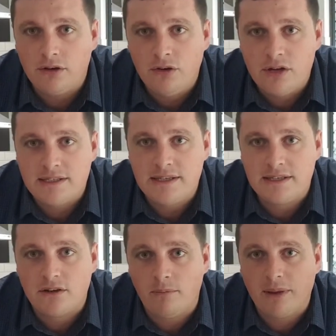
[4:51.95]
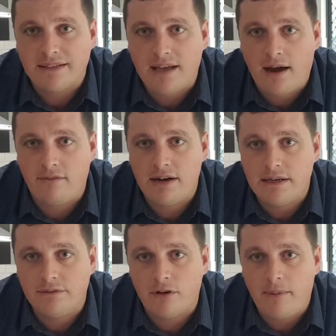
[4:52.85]
units in this complex are
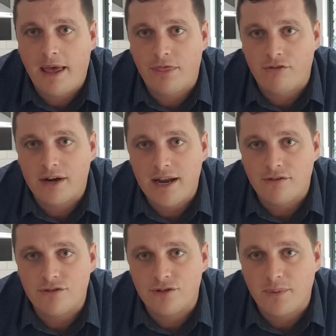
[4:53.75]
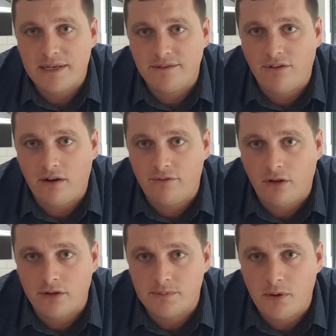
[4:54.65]
renting for about
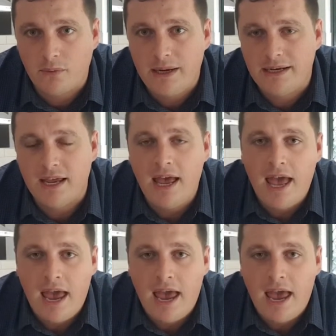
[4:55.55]
$325 per week.